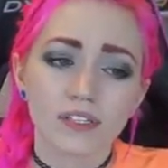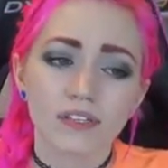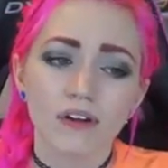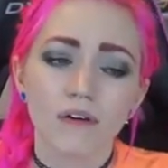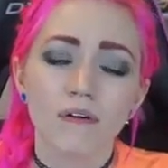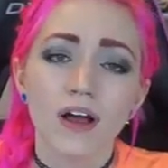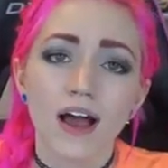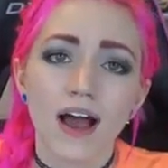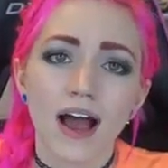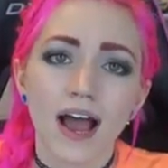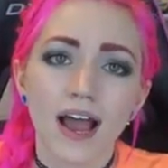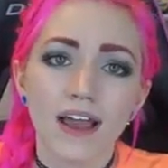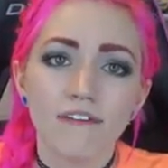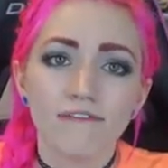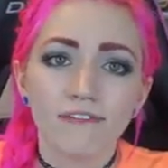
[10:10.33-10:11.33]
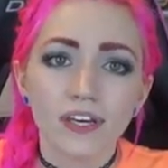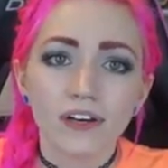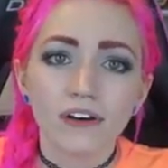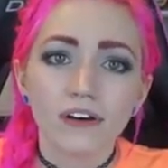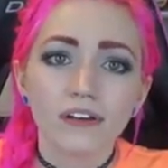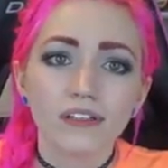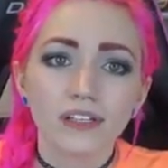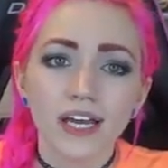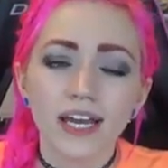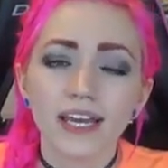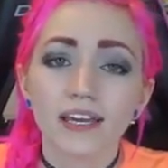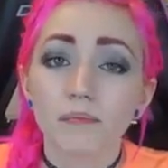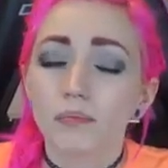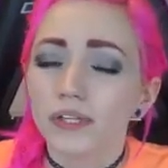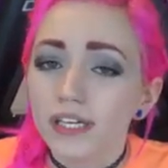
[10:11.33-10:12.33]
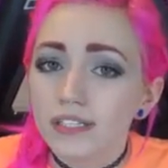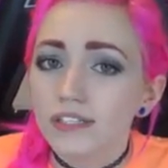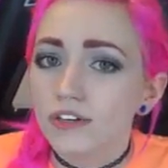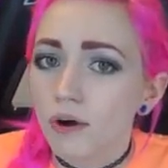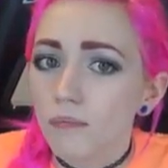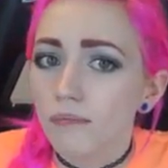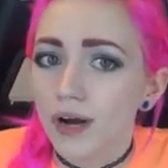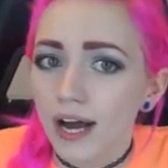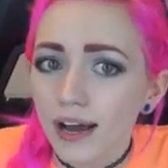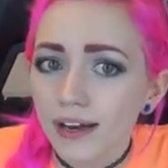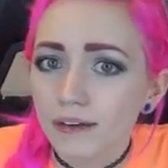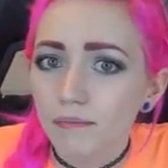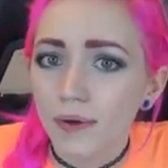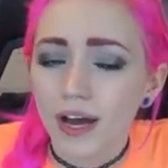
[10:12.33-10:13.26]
So I feel like please don't bot.